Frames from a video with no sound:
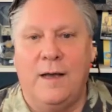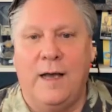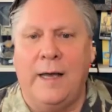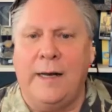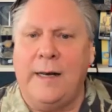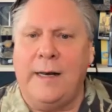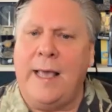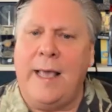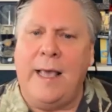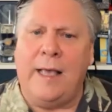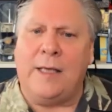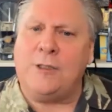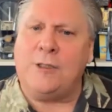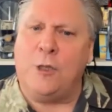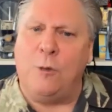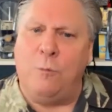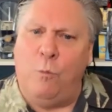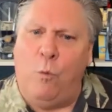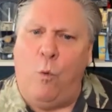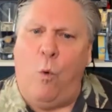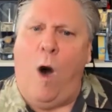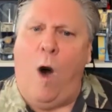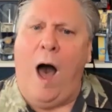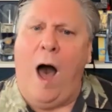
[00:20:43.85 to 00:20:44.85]
And I asked
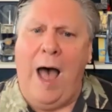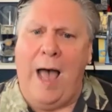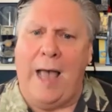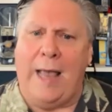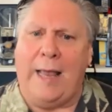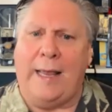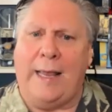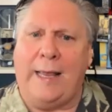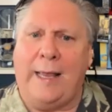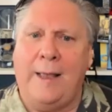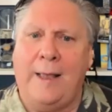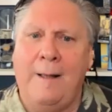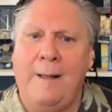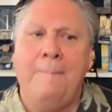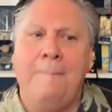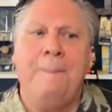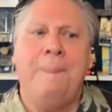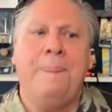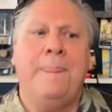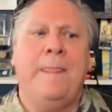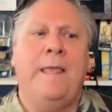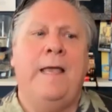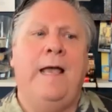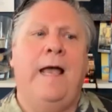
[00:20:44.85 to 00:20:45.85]
them why.
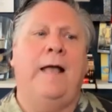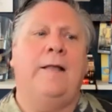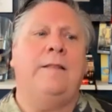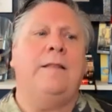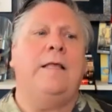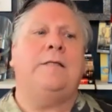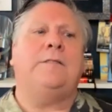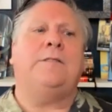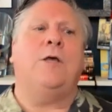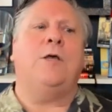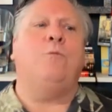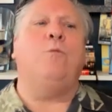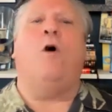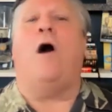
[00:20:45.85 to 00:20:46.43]
And they said,